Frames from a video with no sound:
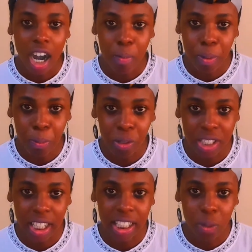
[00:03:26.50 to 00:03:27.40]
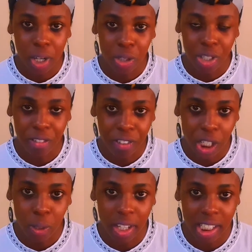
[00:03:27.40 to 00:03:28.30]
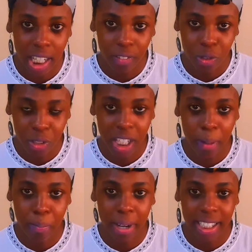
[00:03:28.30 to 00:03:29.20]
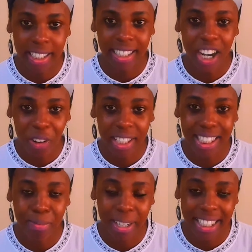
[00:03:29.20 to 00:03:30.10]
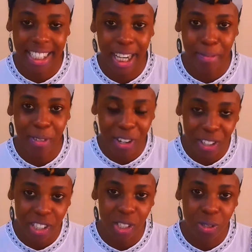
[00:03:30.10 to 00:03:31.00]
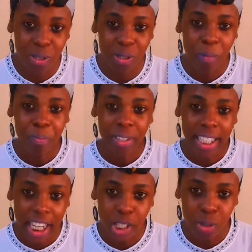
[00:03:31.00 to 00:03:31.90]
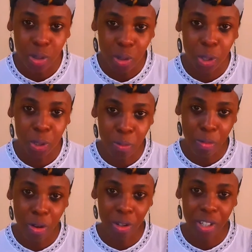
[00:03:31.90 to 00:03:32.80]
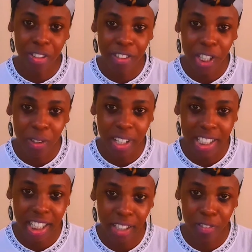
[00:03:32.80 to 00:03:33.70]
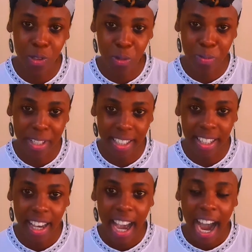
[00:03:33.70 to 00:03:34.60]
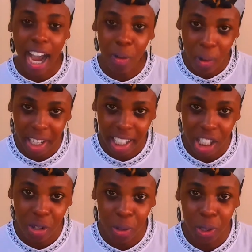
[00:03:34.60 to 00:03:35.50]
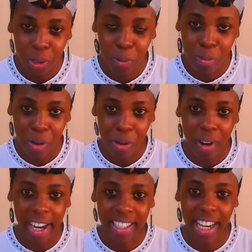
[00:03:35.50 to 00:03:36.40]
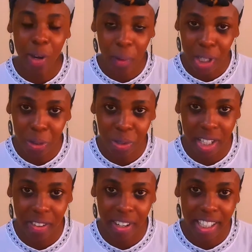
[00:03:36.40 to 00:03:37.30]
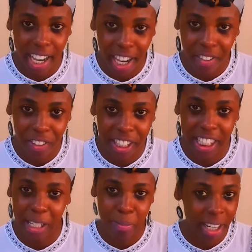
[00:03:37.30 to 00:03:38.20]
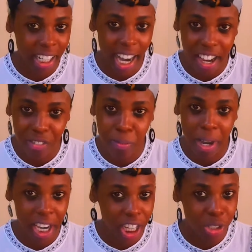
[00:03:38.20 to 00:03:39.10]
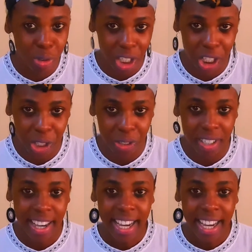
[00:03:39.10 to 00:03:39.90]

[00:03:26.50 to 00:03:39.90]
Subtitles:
people say the way you reveal yourself to them, but now it's my time, God, to get to know you more. Reveal yourself to me. I want to know you more, and I want to surrender everything, my life, my education,